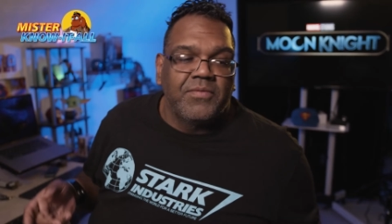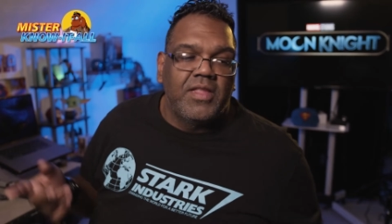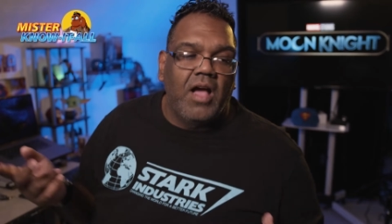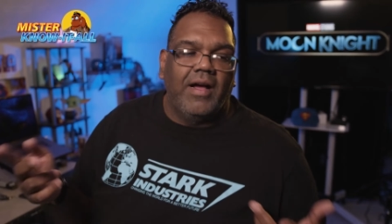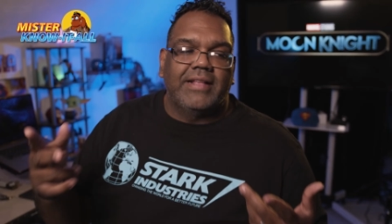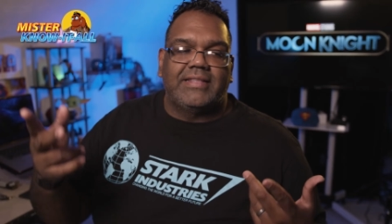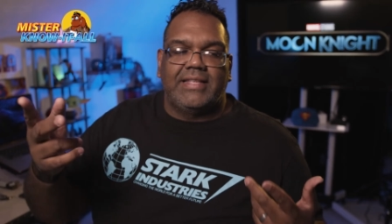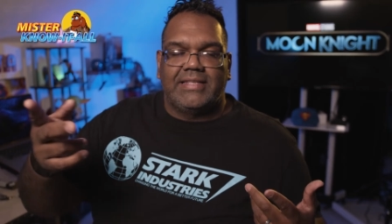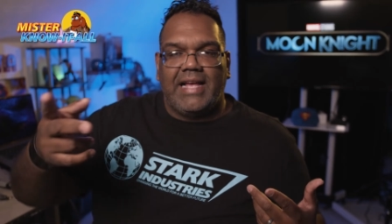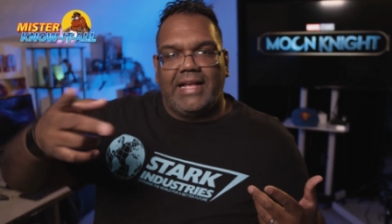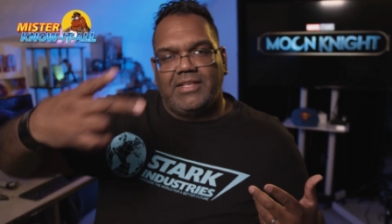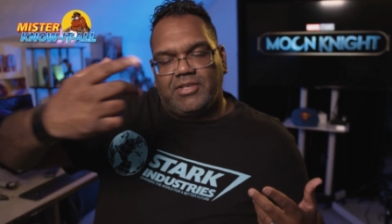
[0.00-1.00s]
No, it's
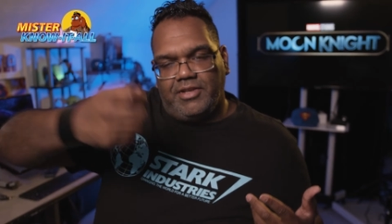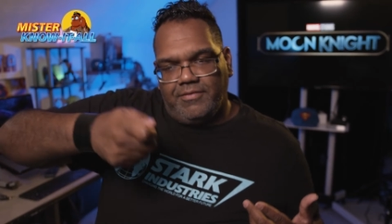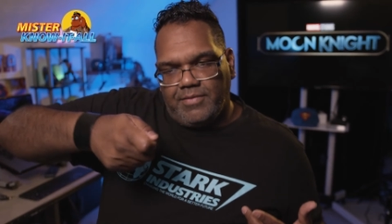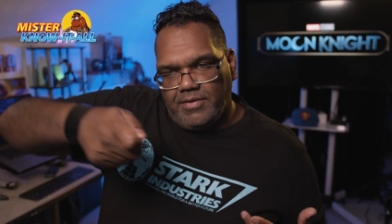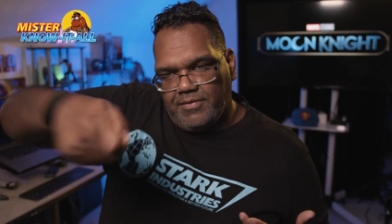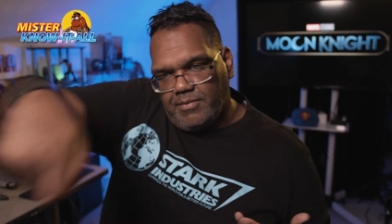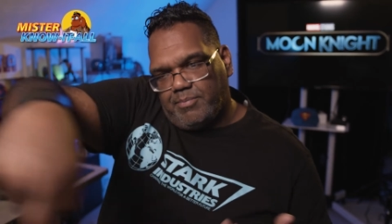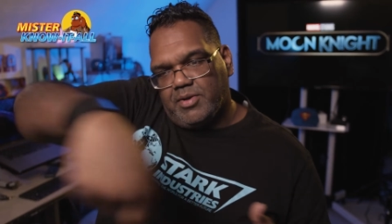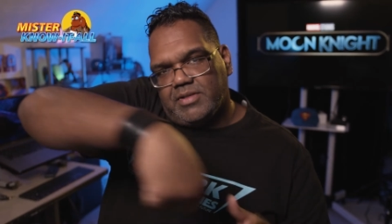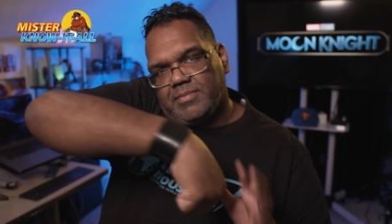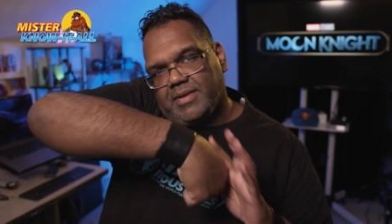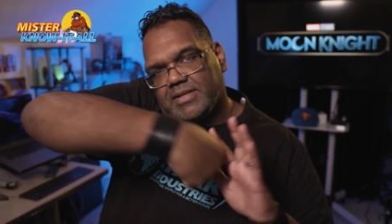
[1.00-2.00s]
designed so you
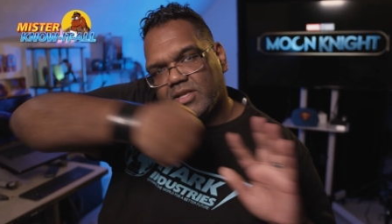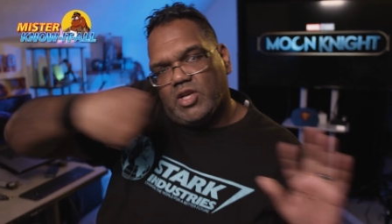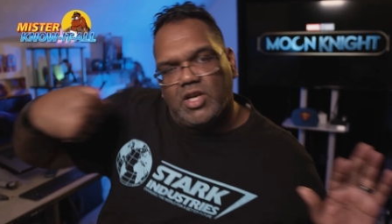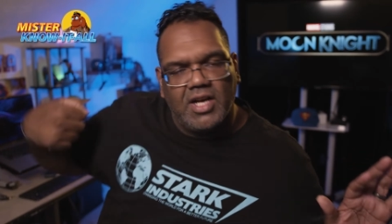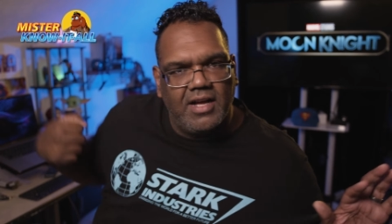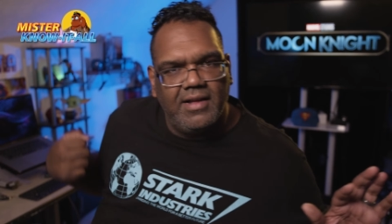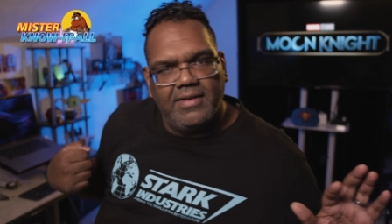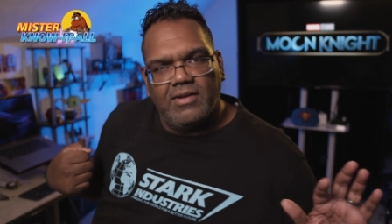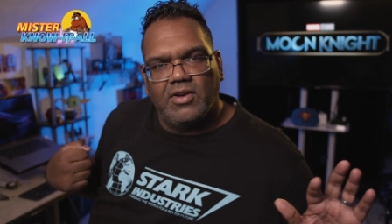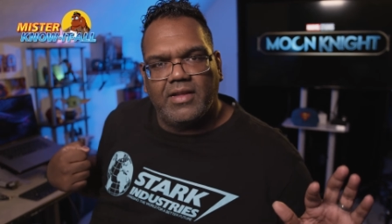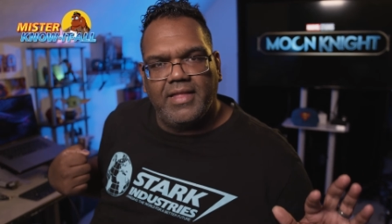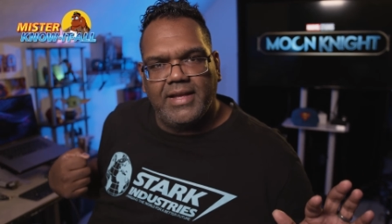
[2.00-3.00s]
put something and
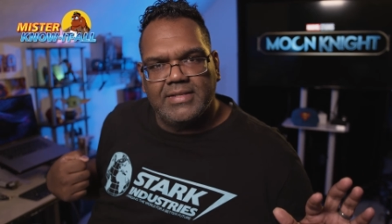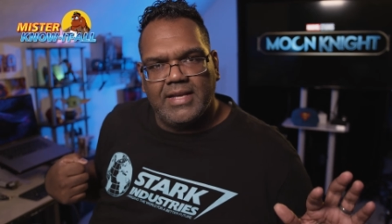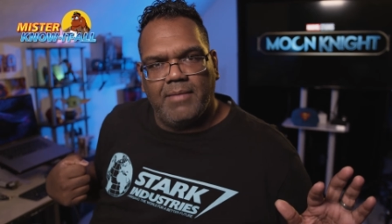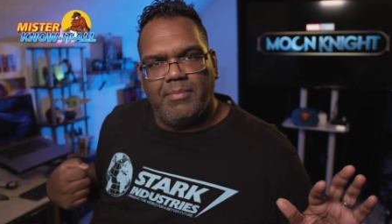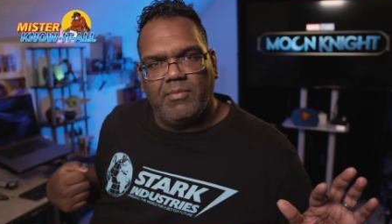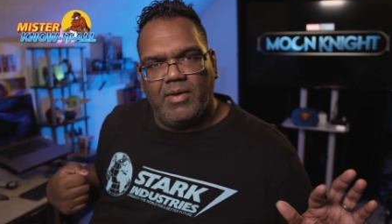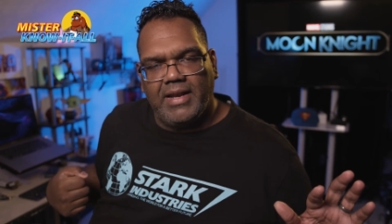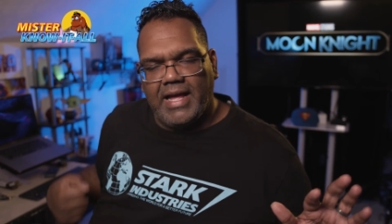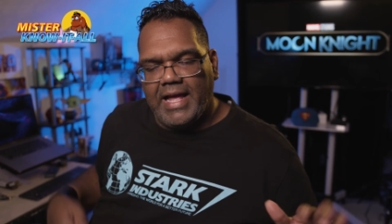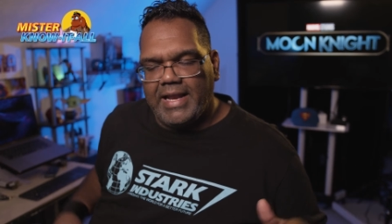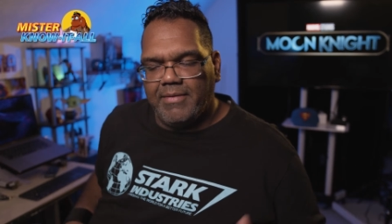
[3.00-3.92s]
hook things up and whatnot.